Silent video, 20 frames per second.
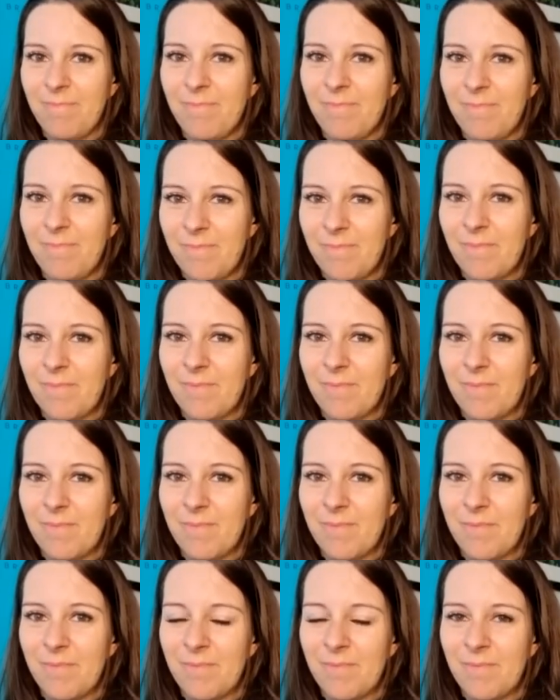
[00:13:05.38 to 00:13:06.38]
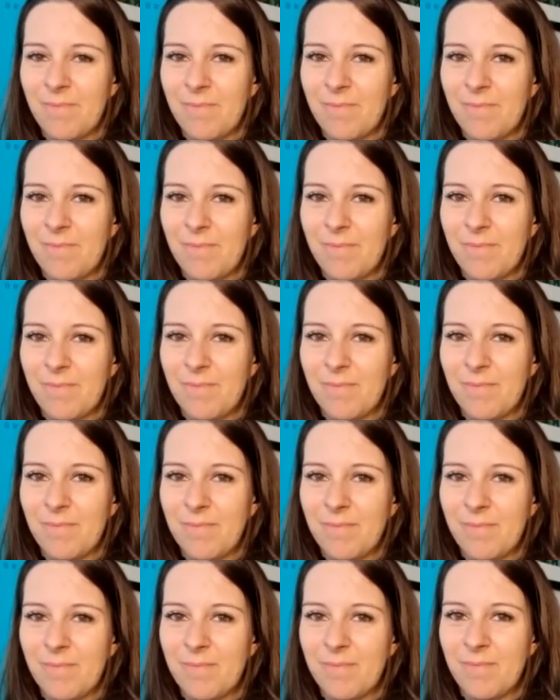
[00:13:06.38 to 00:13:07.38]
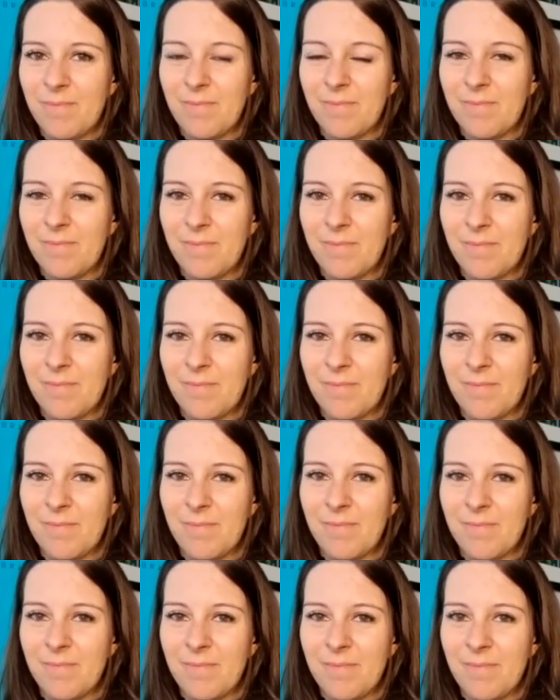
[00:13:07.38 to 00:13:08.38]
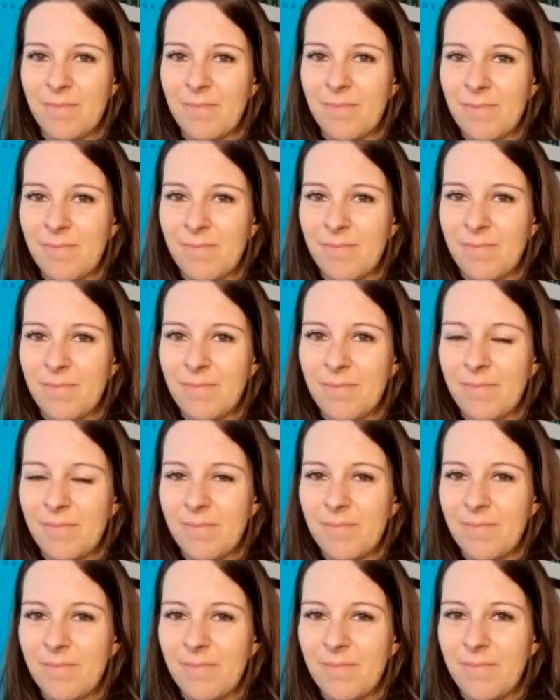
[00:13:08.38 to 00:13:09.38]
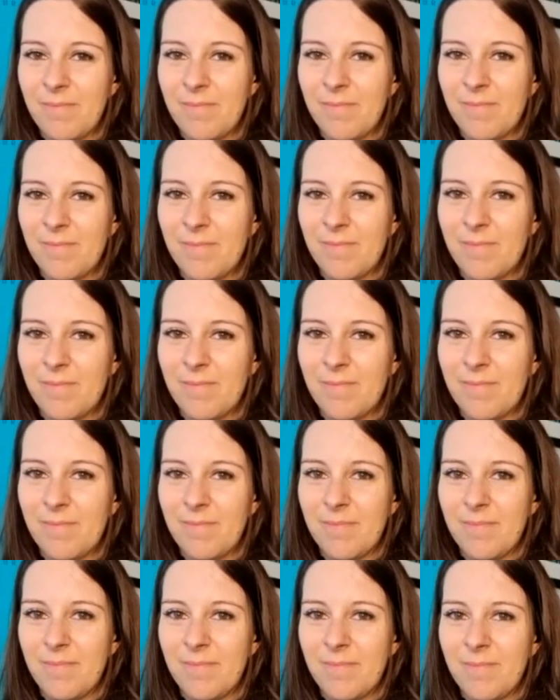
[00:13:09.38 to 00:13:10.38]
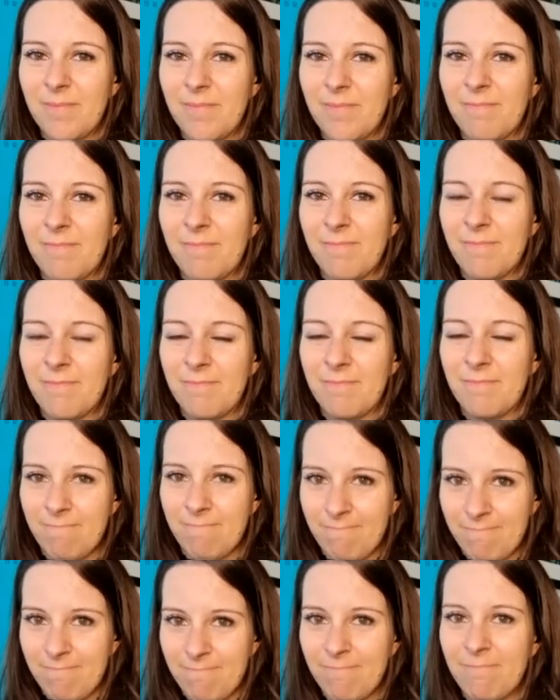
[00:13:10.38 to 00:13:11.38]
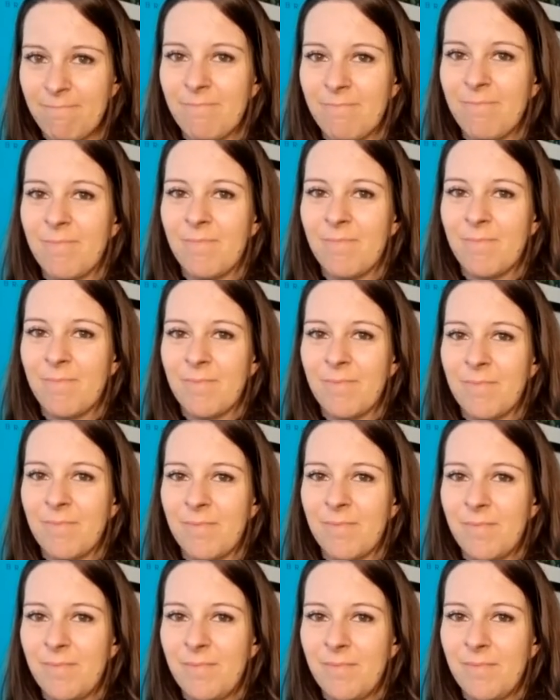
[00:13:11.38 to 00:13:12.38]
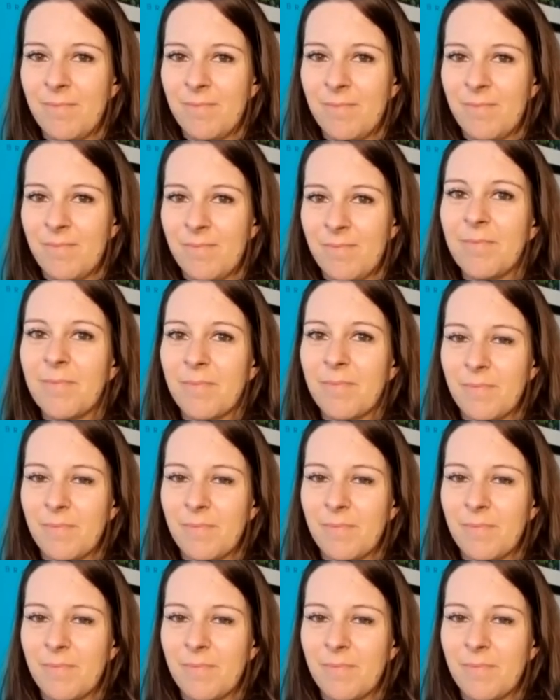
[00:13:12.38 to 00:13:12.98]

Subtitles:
No words are spoken by the person on screen.